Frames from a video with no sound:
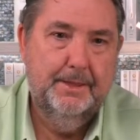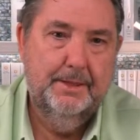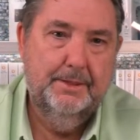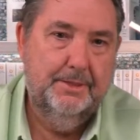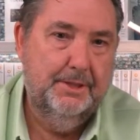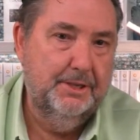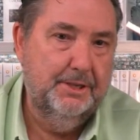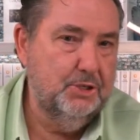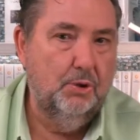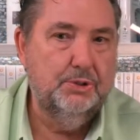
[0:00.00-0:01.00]
This
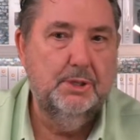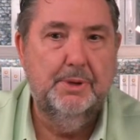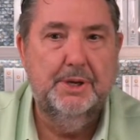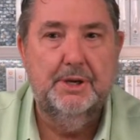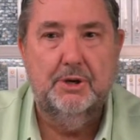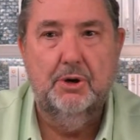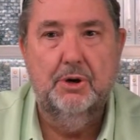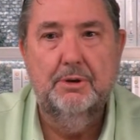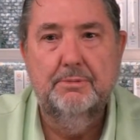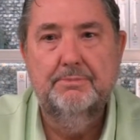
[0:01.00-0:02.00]
will ultimately
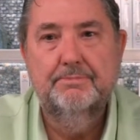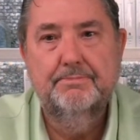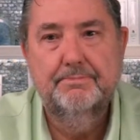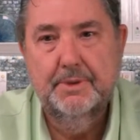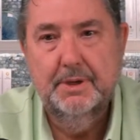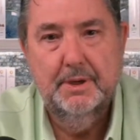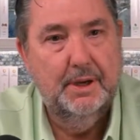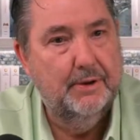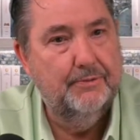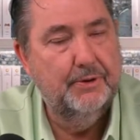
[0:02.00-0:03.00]
occur
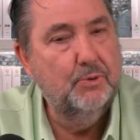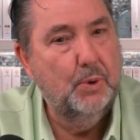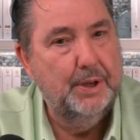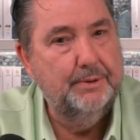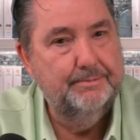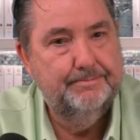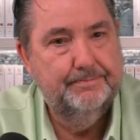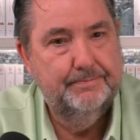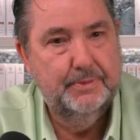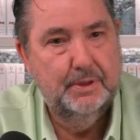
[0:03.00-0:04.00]
if and when
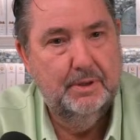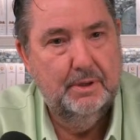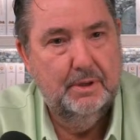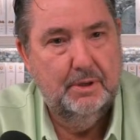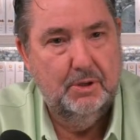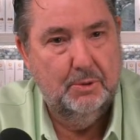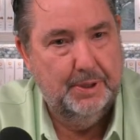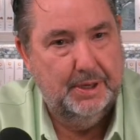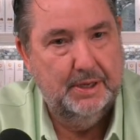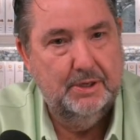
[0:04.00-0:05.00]
you
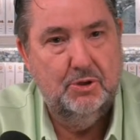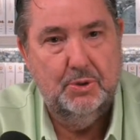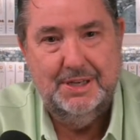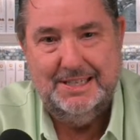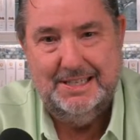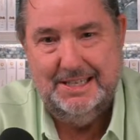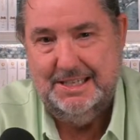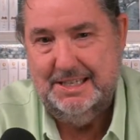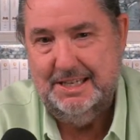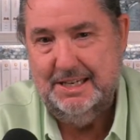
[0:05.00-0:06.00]
begin to
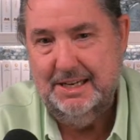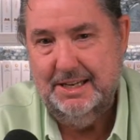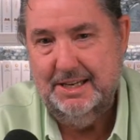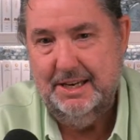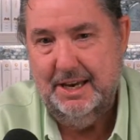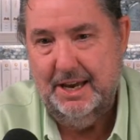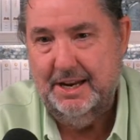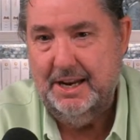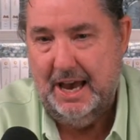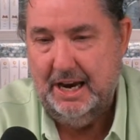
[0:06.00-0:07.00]
consistently
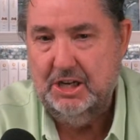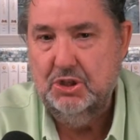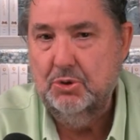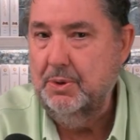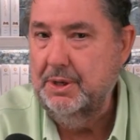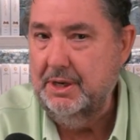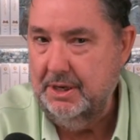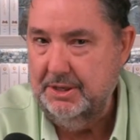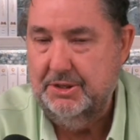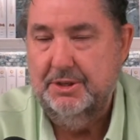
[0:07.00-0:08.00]
and actually
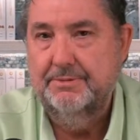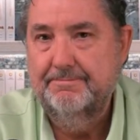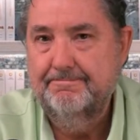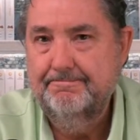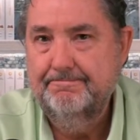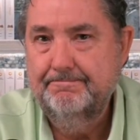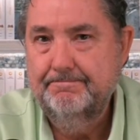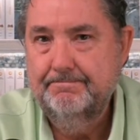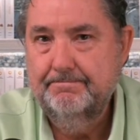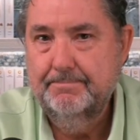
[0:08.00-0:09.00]
listen
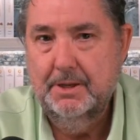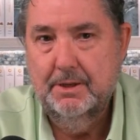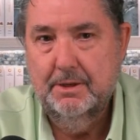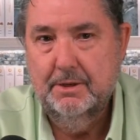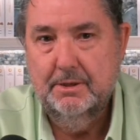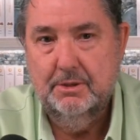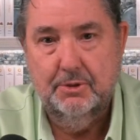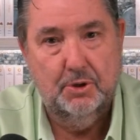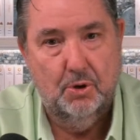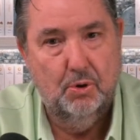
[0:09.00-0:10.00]
to
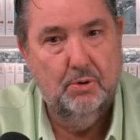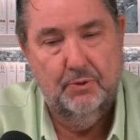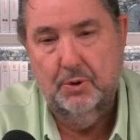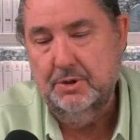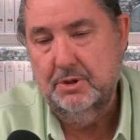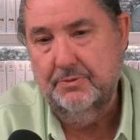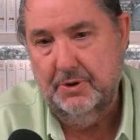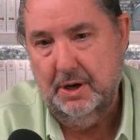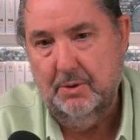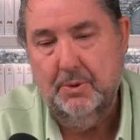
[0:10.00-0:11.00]
the cold voice of
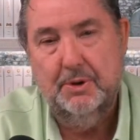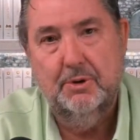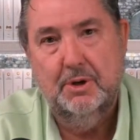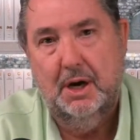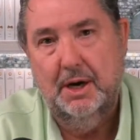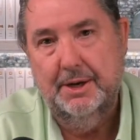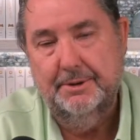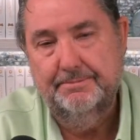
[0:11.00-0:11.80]
Yahweh, your God.